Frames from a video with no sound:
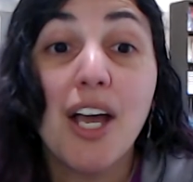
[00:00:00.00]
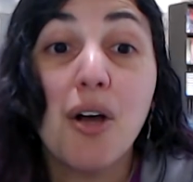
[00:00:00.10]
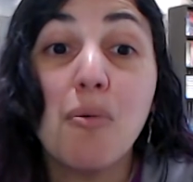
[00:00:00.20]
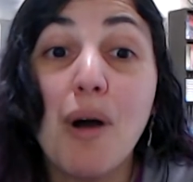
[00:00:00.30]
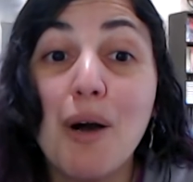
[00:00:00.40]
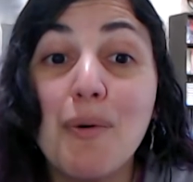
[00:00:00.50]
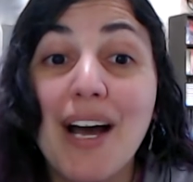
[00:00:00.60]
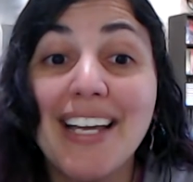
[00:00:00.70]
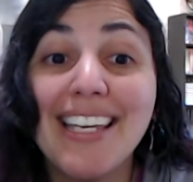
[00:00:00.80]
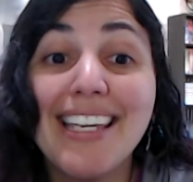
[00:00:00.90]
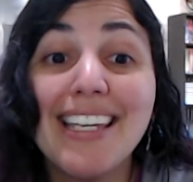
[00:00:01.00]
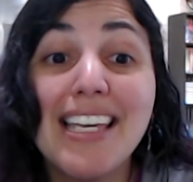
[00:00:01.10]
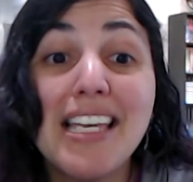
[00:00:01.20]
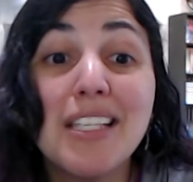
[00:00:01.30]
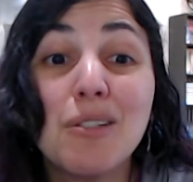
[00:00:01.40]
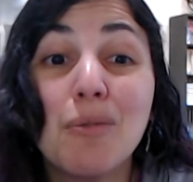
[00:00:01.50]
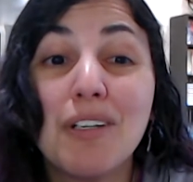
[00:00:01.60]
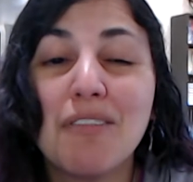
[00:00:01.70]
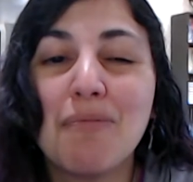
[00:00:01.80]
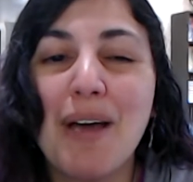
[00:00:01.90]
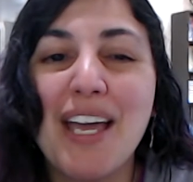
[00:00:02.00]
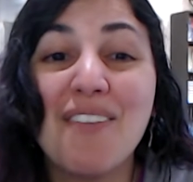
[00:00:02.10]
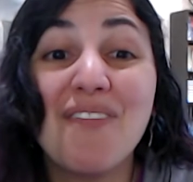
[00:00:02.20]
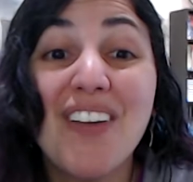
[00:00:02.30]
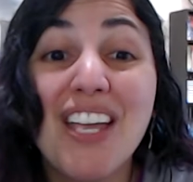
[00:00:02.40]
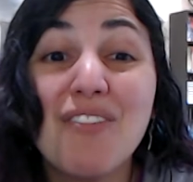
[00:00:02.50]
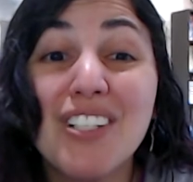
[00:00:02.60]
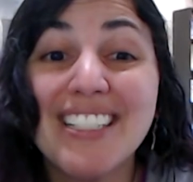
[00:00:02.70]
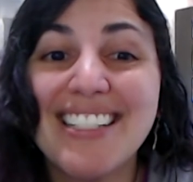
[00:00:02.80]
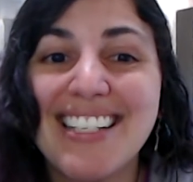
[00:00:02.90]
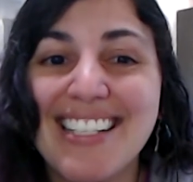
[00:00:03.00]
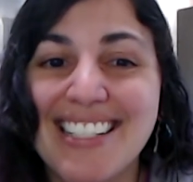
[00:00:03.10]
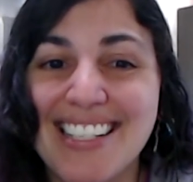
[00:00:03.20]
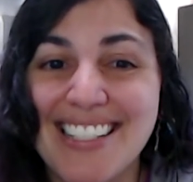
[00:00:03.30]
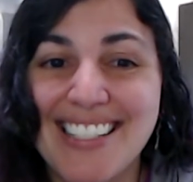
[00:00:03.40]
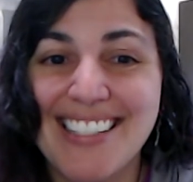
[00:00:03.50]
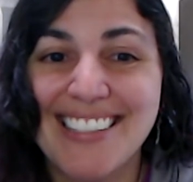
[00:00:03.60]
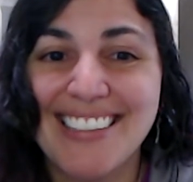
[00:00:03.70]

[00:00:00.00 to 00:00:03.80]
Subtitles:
Wawai is one of my favorite seasons.